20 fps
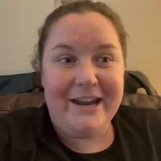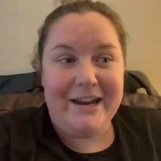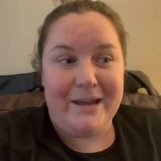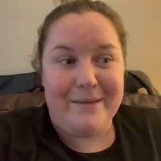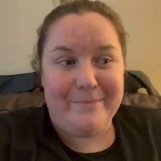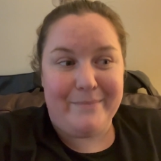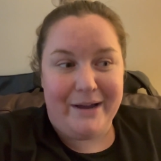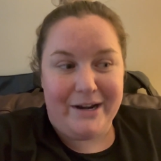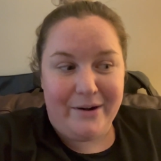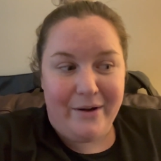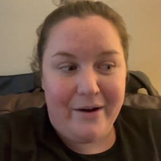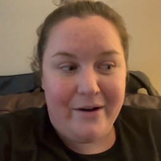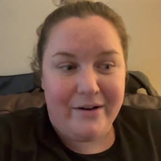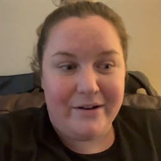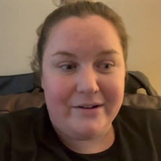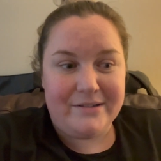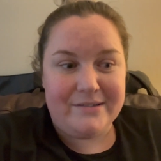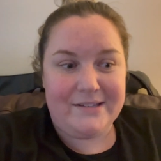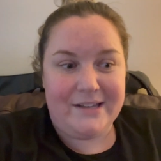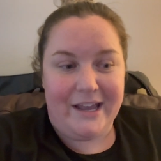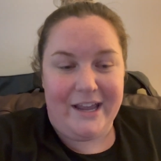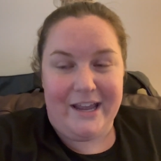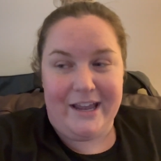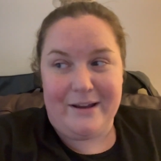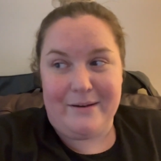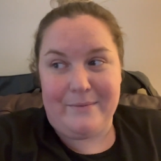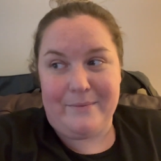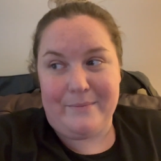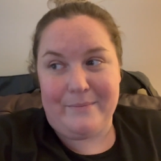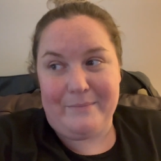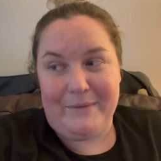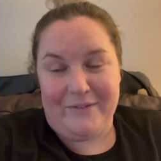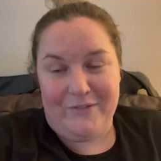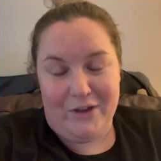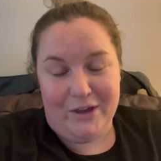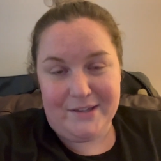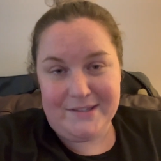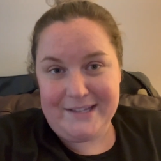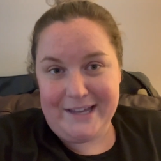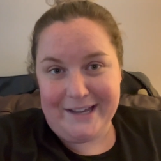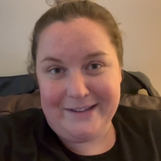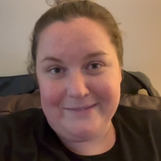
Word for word: and my dogs and my fiance.